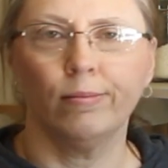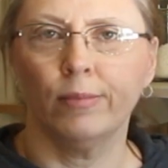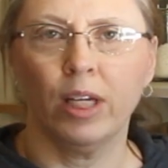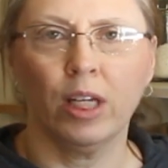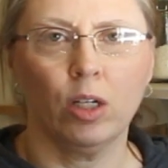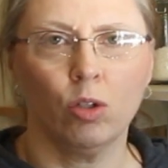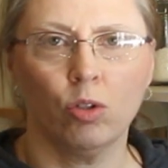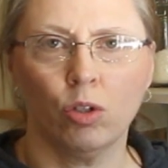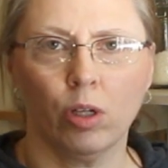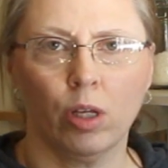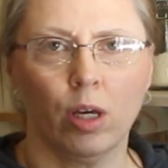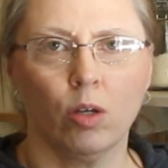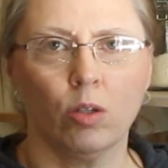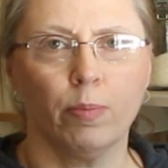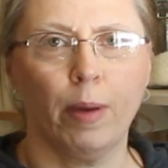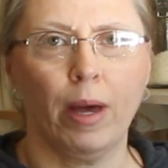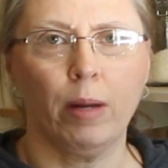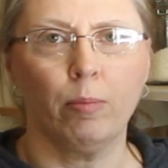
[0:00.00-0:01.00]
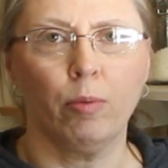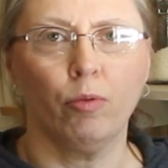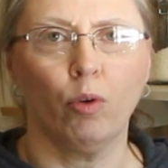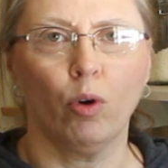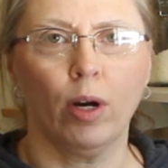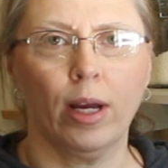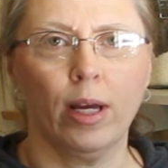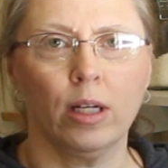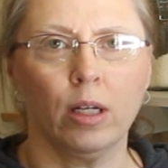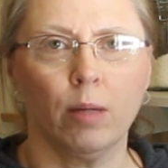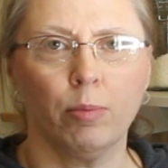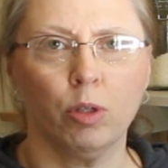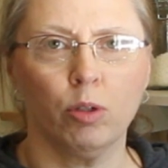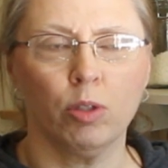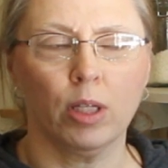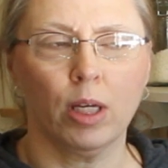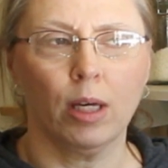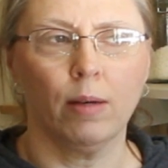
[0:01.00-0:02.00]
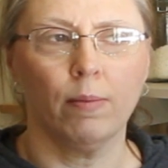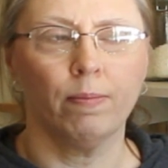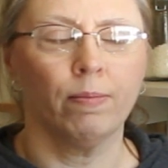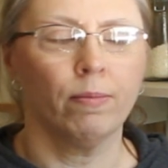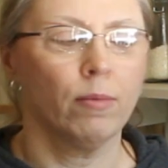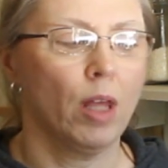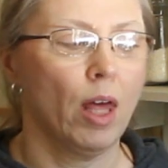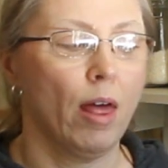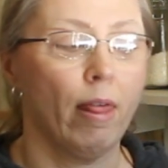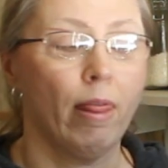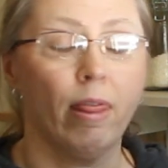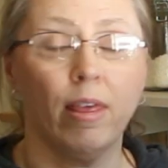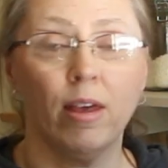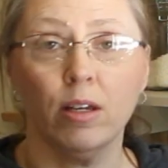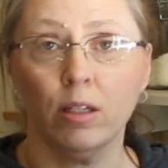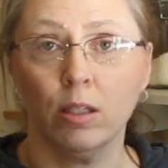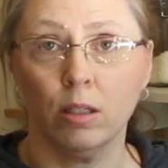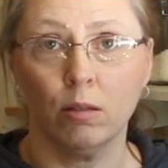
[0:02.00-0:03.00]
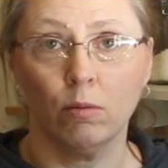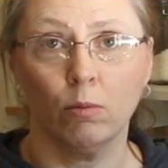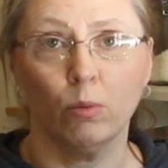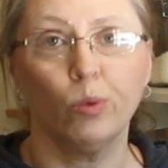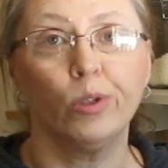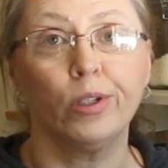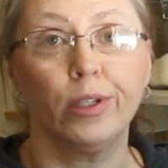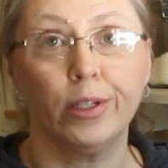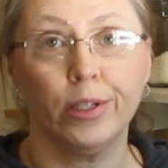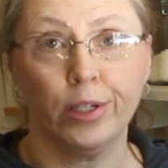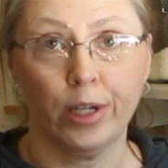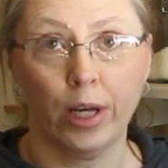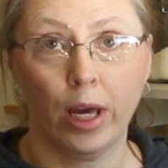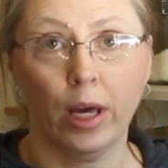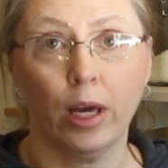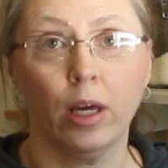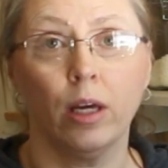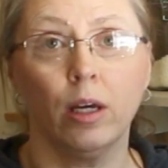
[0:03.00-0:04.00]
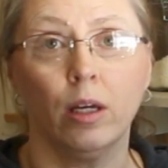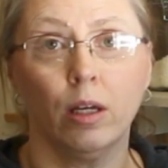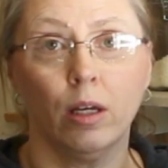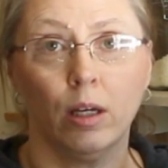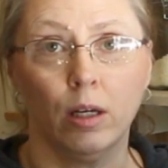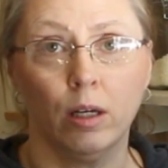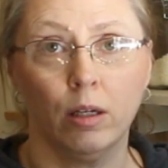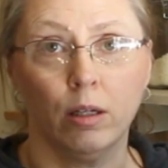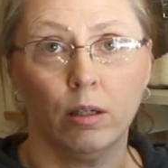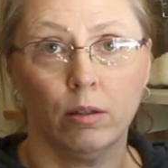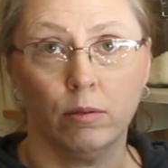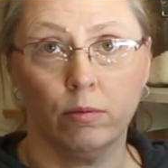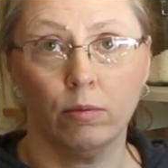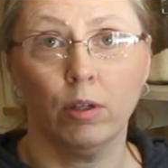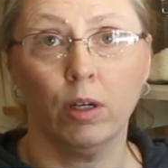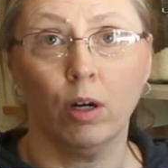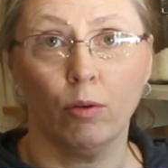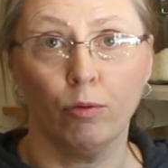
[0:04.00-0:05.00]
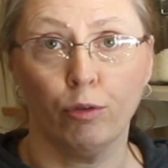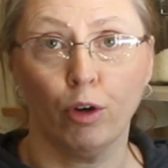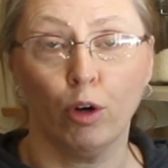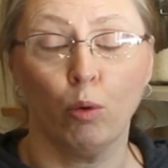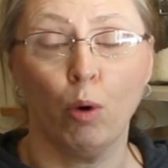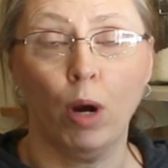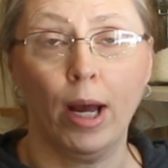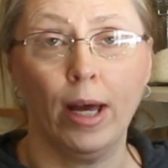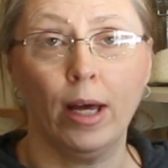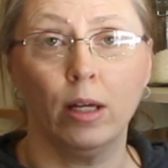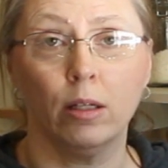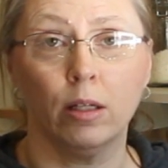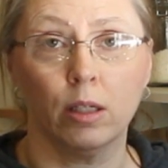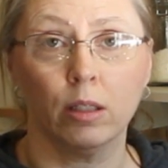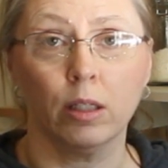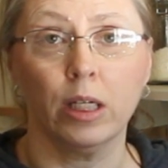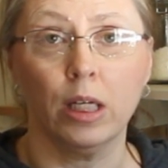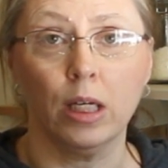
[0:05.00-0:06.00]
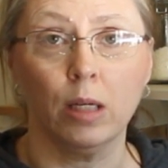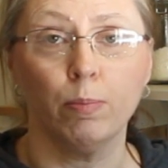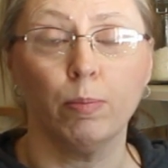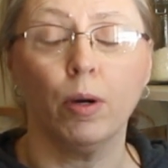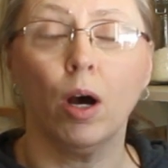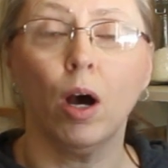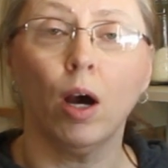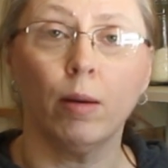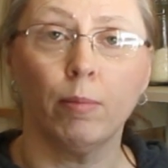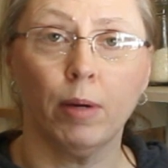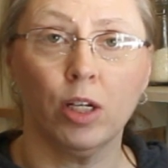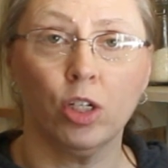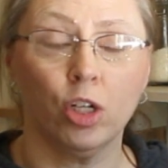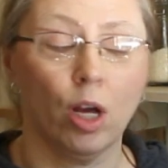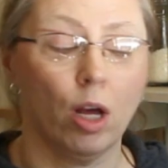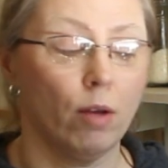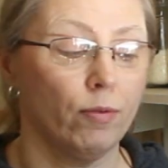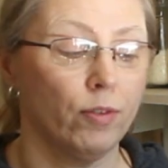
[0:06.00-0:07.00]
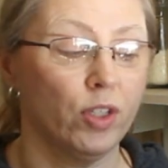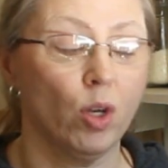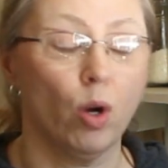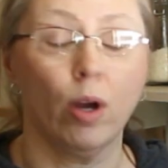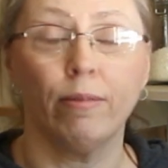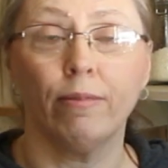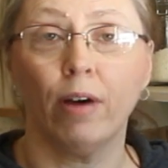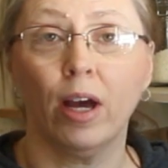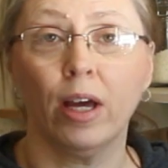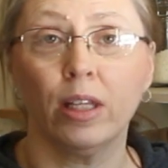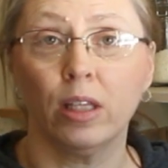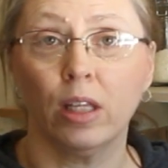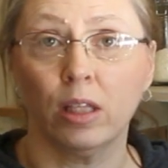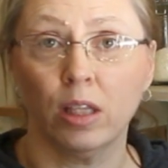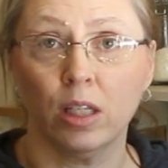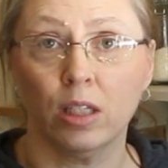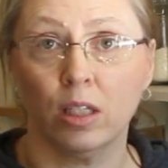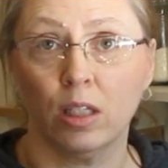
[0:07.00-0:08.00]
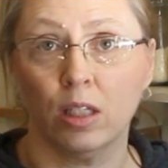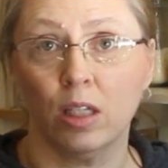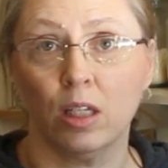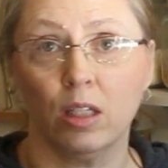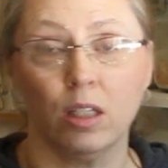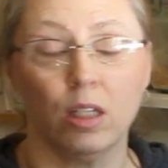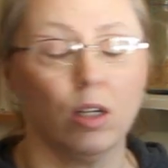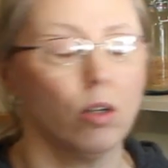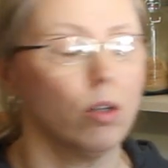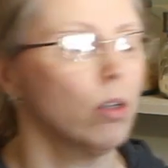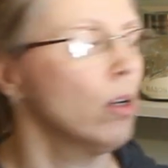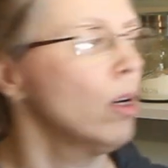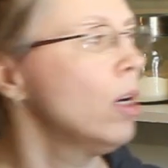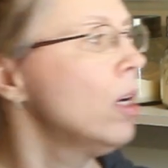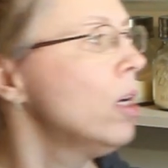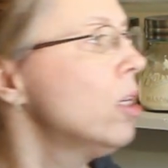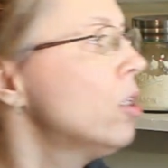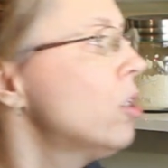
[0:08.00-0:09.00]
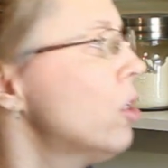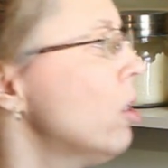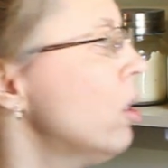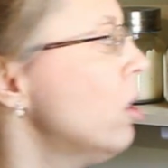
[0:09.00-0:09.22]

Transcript: it usually goes bad before I end up using it. This will stay, you know, for a while. It'll keep on my shelf, so I find that this is easier to